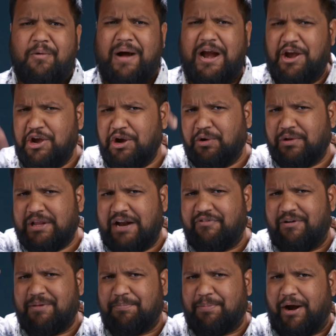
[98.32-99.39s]
why don't you do that
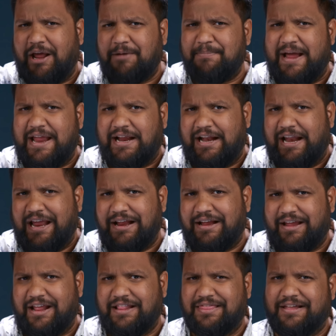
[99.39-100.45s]
from the product buying
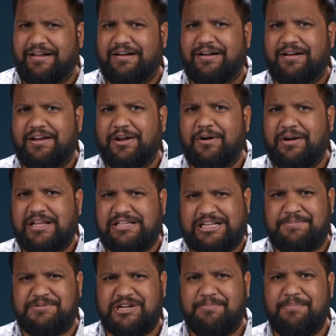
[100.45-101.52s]
link in the description